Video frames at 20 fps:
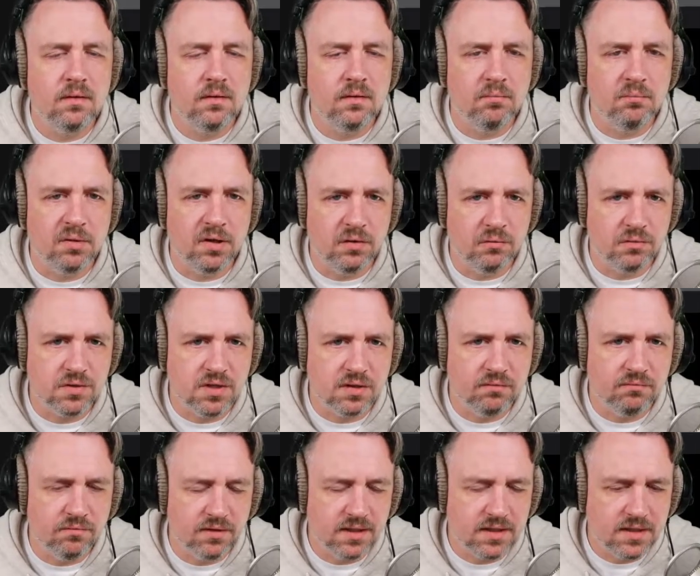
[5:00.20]
but it was
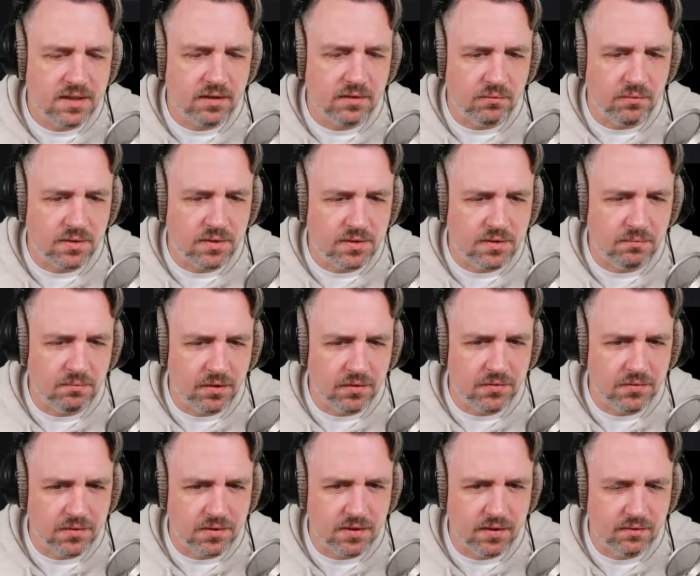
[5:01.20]
conflicting with some other
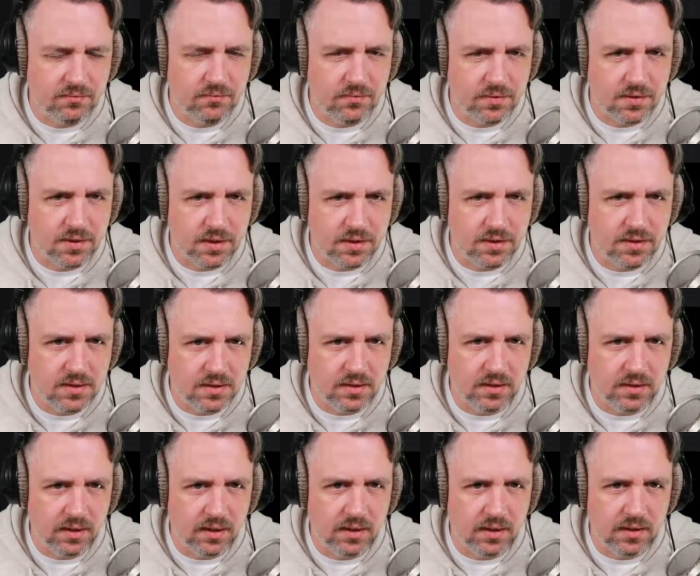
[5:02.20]
stuff, which I didn't
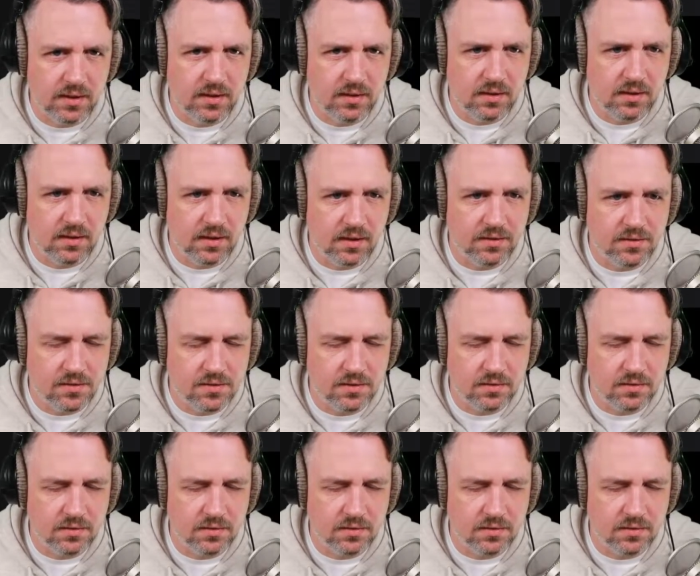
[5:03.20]
like. And so